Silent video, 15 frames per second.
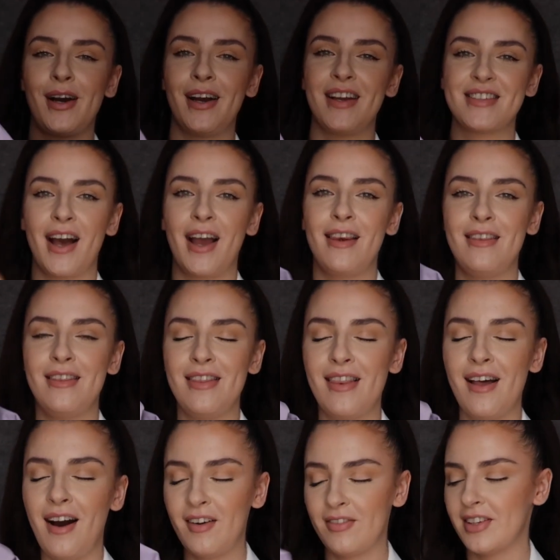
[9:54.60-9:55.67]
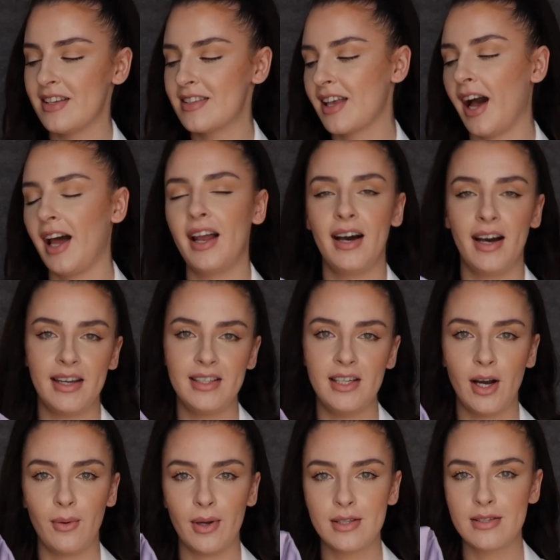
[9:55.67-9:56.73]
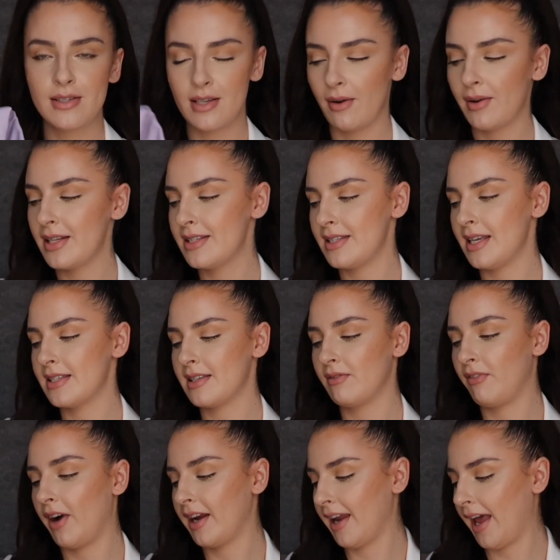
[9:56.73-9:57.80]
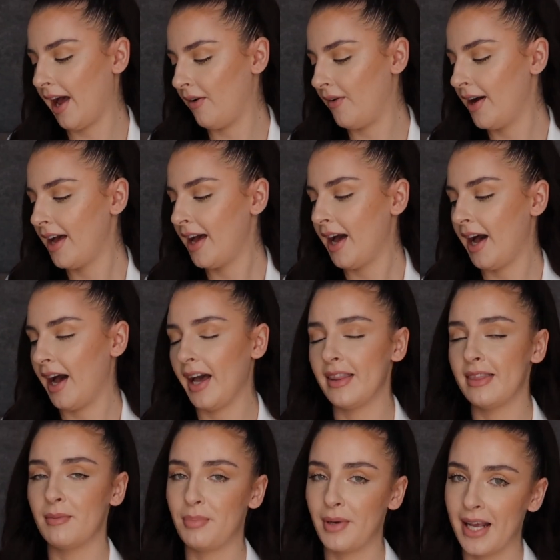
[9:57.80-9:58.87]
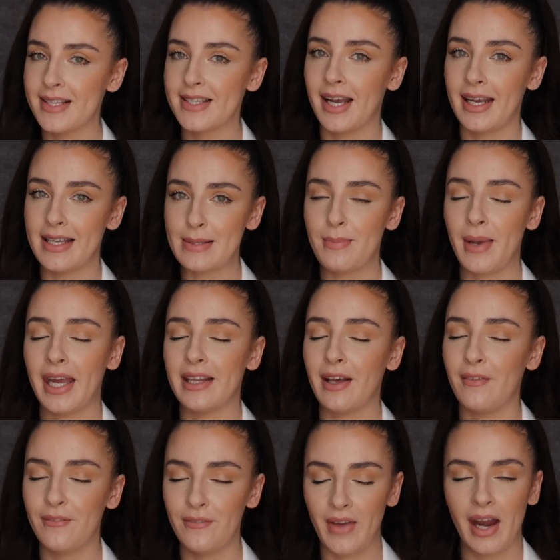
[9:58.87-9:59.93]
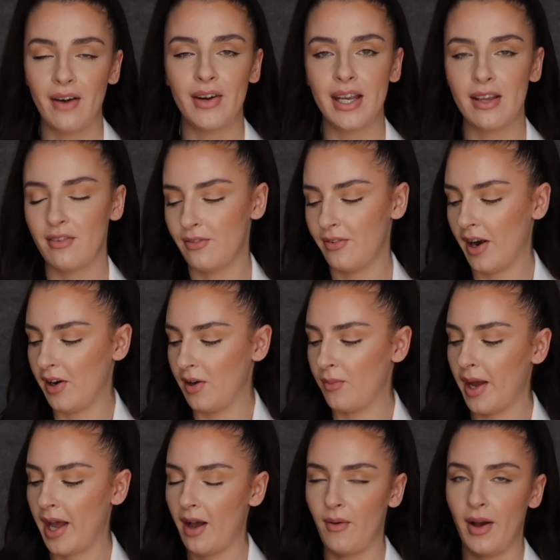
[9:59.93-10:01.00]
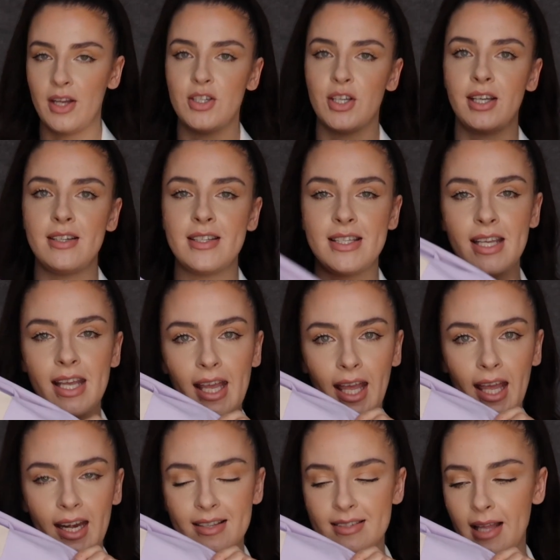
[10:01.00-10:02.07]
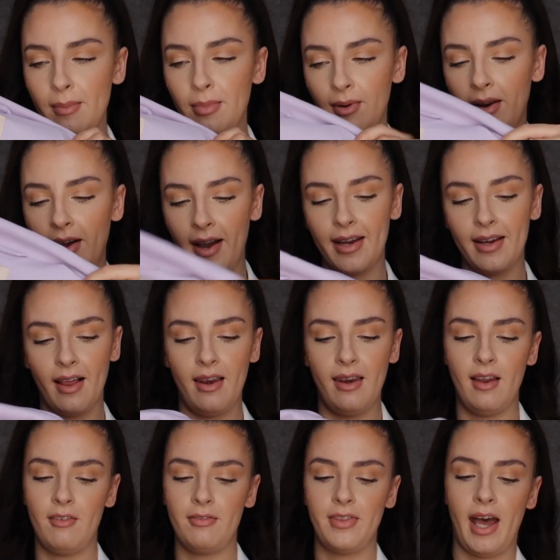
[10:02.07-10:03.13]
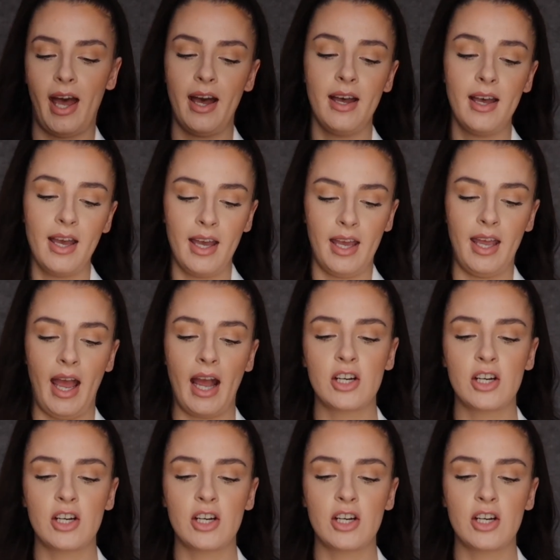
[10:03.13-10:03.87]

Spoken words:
nice. I love this color. I know it's so in season right now. The blazer is made very, very well. As you can see, it is double line. Love that. It